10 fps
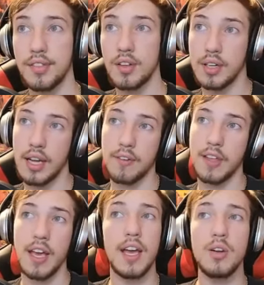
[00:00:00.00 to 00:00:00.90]
If they
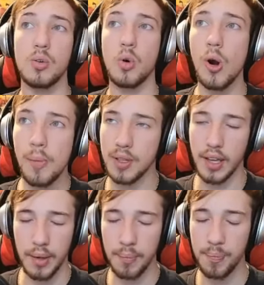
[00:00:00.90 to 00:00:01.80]
hit
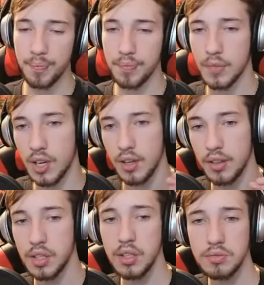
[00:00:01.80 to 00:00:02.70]
normally,
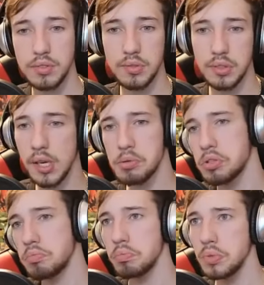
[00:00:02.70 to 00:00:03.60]
their damage is
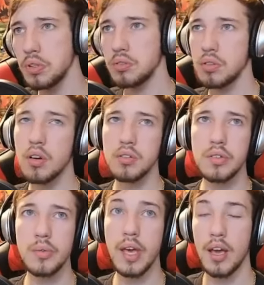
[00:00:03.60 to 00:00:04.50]
it's
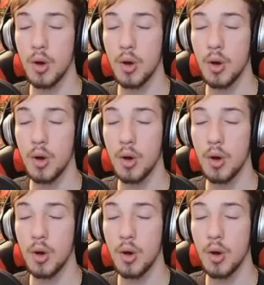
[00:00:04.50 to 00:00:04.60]
okay.